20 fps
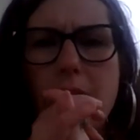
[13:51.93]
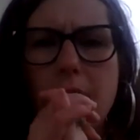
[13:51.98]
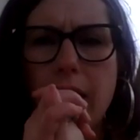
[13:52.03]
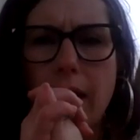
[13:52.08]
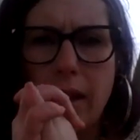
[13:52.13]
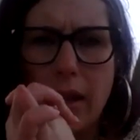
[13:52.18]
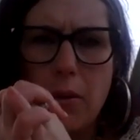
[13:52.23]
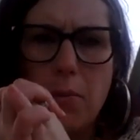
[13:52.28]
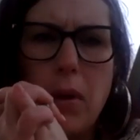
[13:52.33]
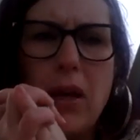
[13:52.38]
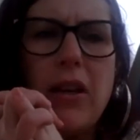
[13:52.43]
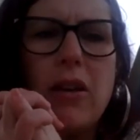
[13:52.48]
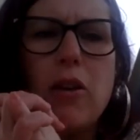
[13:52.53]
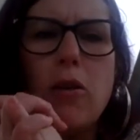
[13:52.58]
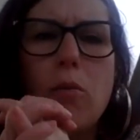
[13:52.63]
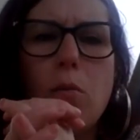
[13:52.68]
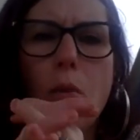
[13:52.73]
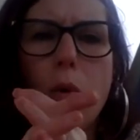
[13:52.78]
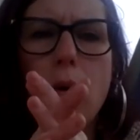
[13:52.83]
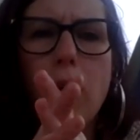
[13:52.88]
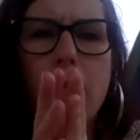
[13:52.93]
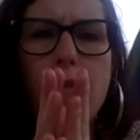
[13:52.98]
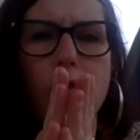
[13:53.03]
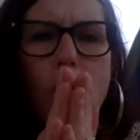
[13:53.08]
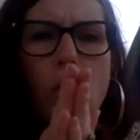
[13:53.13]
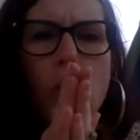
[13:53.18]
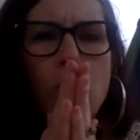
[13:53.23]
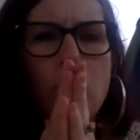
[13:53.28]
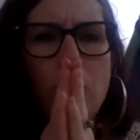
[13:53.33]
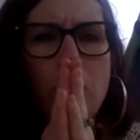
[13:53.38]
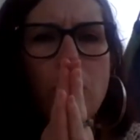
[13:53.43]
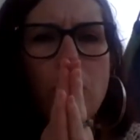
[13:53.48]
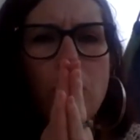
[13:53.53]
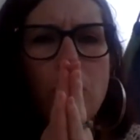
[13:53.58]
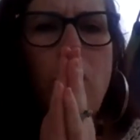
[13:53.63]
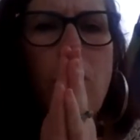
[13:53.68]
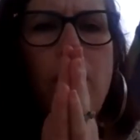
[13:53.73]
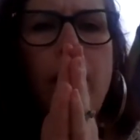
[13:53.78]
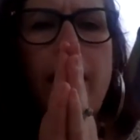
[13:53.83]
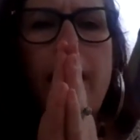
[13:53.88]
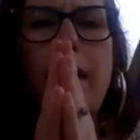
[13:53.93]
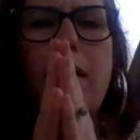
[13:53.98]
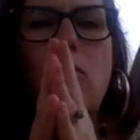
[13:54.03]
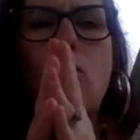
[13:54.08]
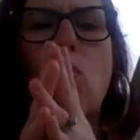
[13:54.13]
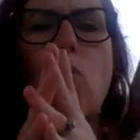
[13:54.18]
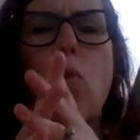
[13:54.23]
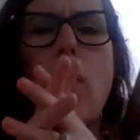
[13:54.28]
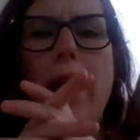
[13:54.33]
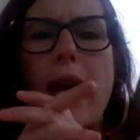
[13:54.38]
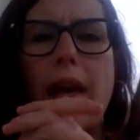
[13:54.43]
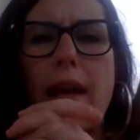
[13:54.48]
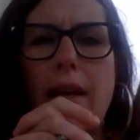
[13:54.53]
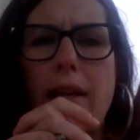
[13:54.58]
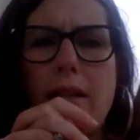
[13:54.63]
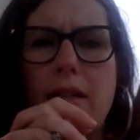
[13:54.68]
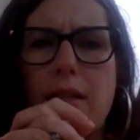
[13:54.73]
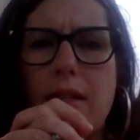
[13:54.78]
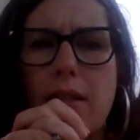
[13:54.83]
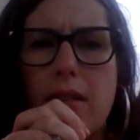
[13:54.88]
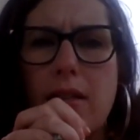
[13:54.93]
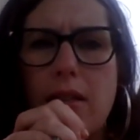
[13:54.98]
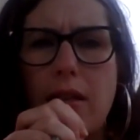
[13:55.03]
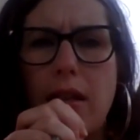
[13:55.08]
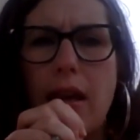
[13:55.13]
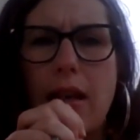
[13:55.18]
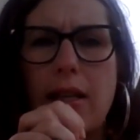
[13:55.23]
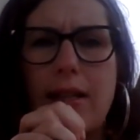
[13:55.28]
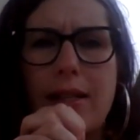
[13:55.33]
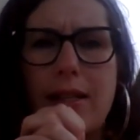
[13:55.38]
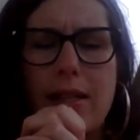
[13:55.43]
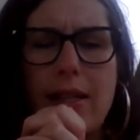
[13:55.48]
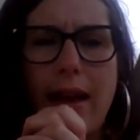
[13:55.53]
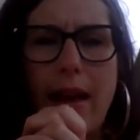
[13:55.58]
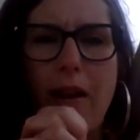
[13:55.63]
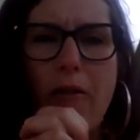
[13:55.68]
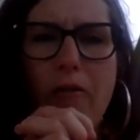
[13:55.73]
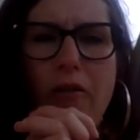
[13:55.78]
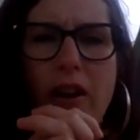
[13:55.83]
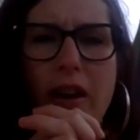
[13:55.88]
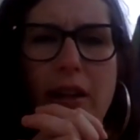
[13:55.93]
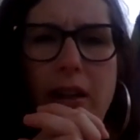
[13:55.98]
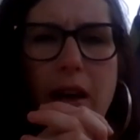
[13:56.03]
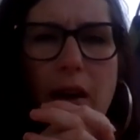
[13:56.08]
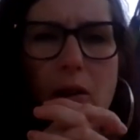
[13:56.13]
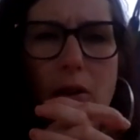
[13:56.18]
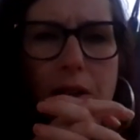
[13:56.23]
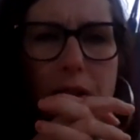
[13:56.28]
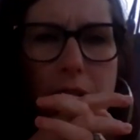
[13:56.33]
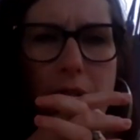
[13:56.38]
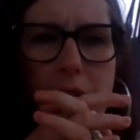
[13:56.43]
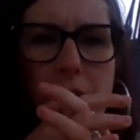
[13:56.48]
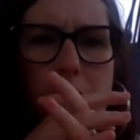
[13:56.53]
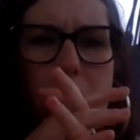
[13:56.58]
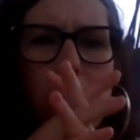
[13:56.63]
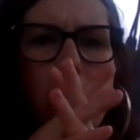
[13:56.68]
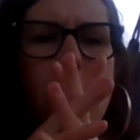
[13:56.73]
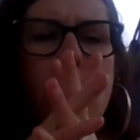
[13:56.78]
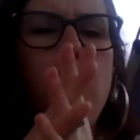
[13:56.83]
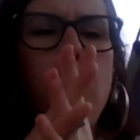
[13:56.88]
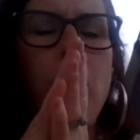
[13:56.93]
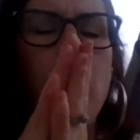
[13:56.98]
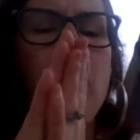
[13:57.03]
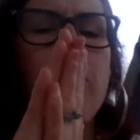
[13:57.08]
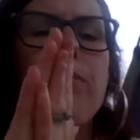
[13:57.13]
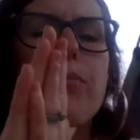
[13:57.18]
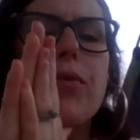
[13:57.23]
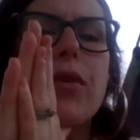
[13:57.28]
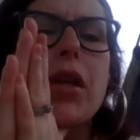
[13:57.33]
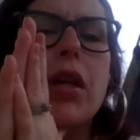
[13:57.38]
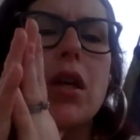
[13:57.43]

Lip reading: that can make you more vulnerable and ways to stay safe and healthy this summer.